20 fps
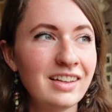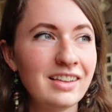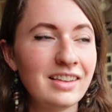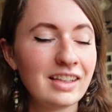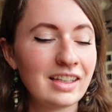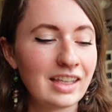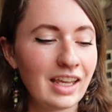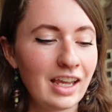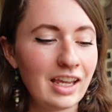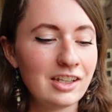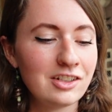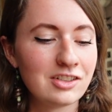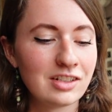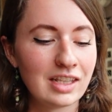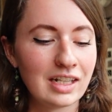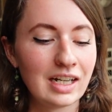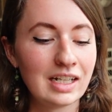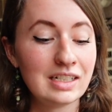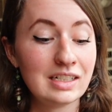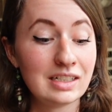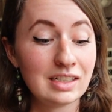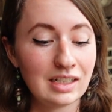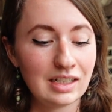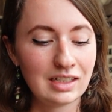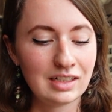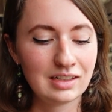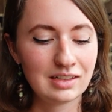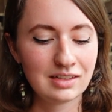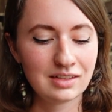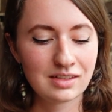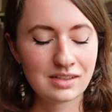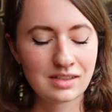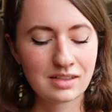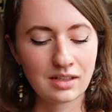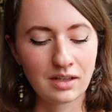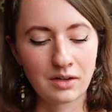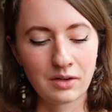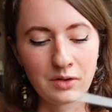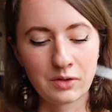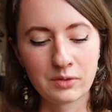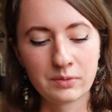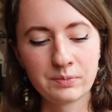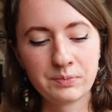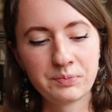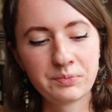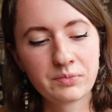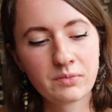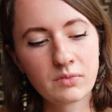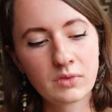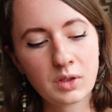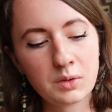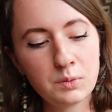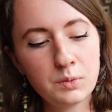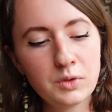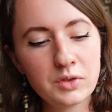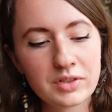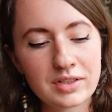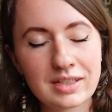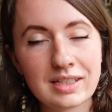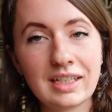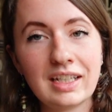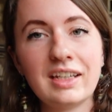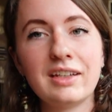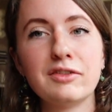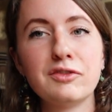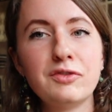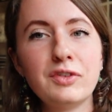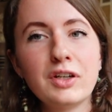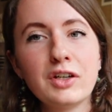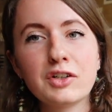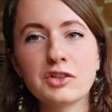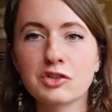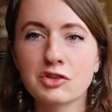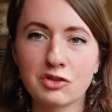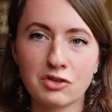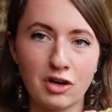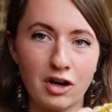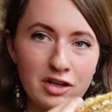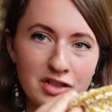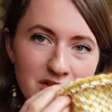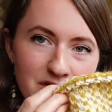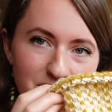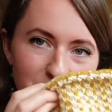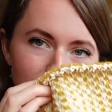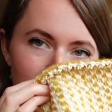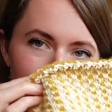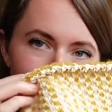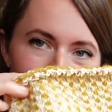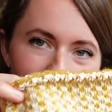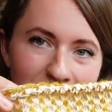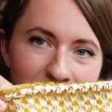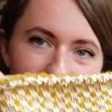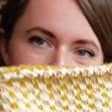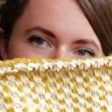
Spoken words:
the gauge that I did. So we'll see. Fingers crossed for me